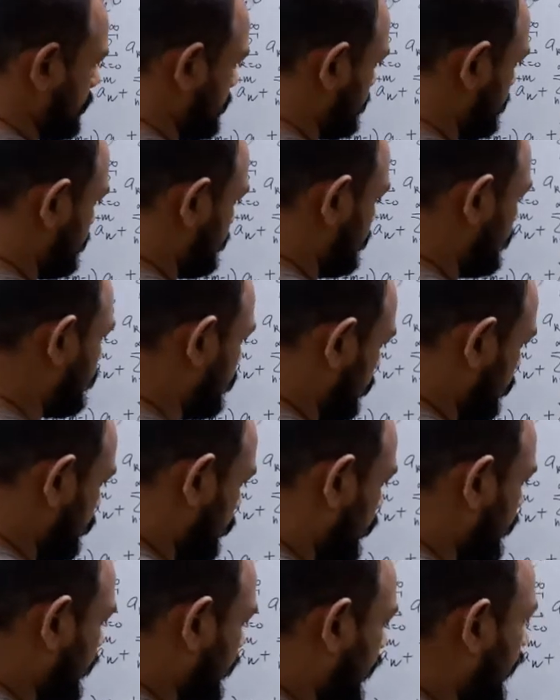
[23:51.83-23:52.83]

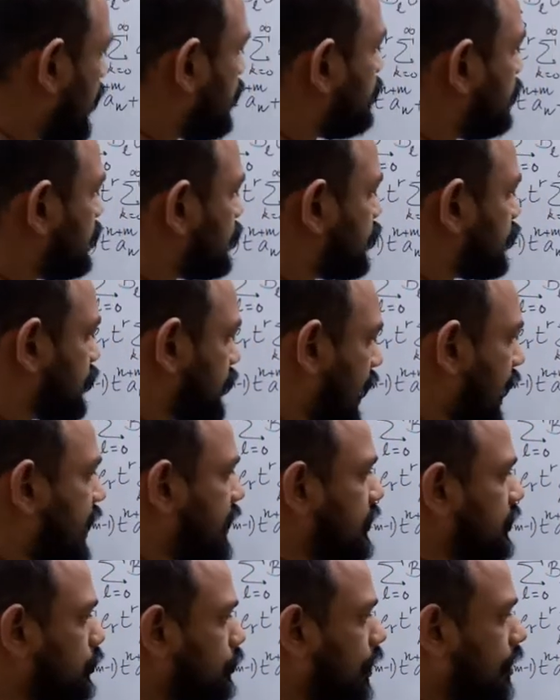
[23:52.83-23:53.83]
when k reaches
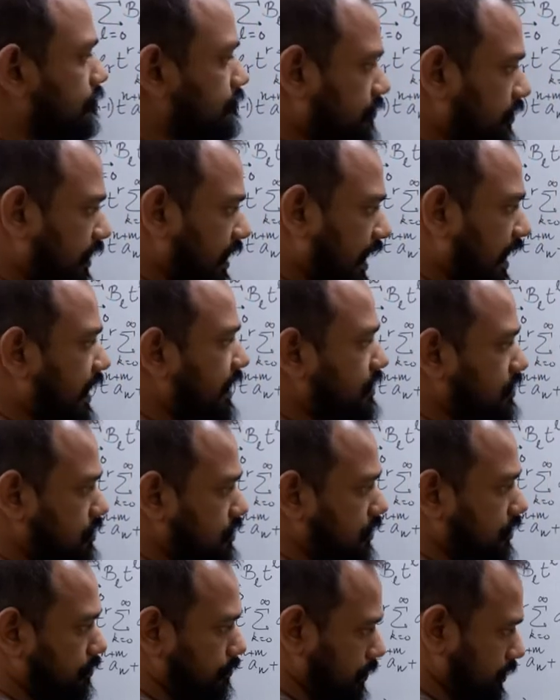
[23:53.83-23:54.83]
n, you have the an
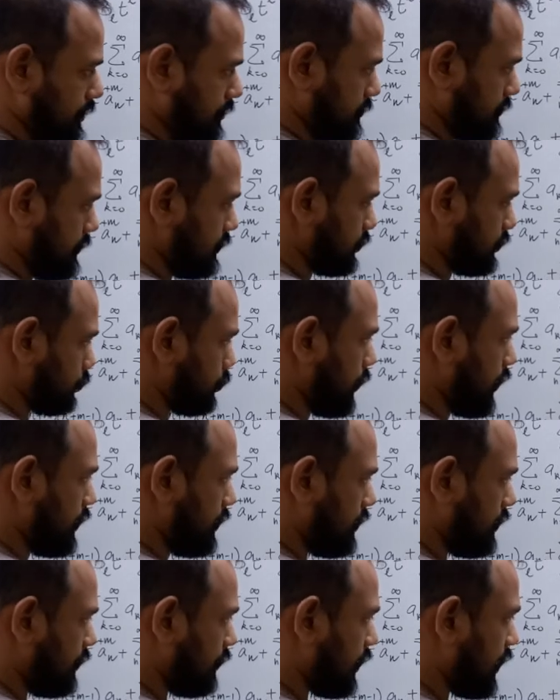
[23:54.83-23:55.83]
term here as well.
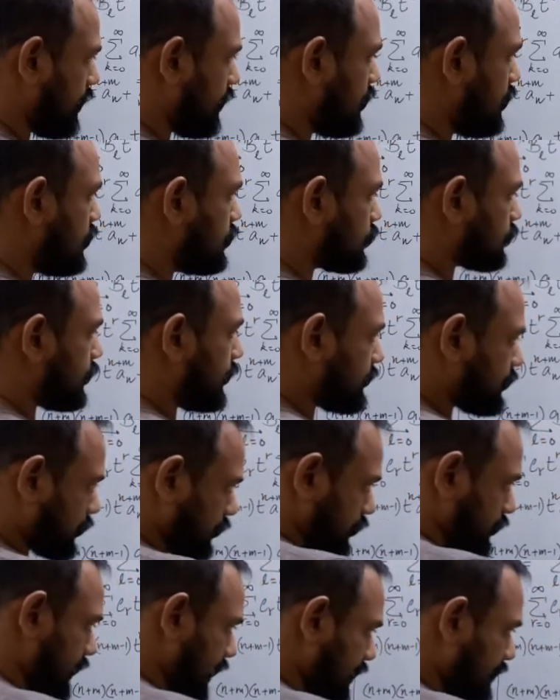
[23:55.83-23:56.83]
Okay, so let's
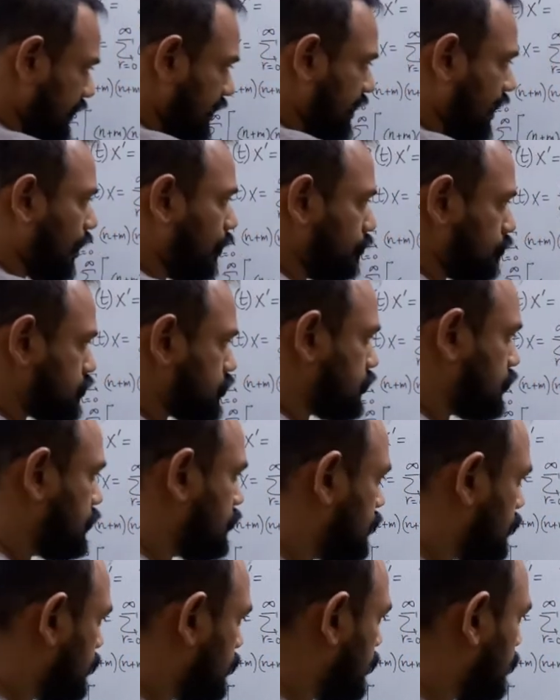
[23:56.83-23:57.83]
just take that out.
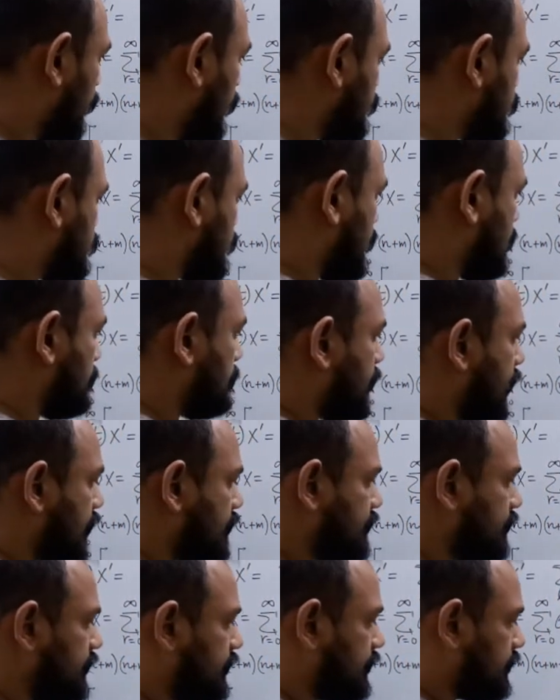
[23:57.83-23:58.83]
We want to combine
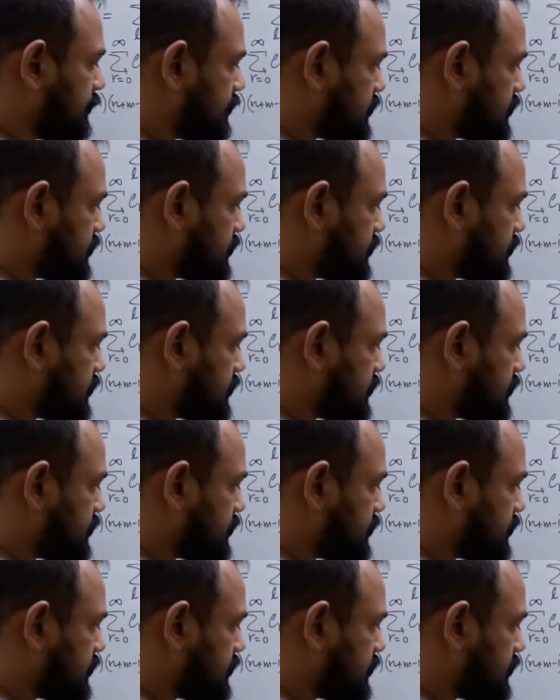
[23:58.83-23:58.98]
the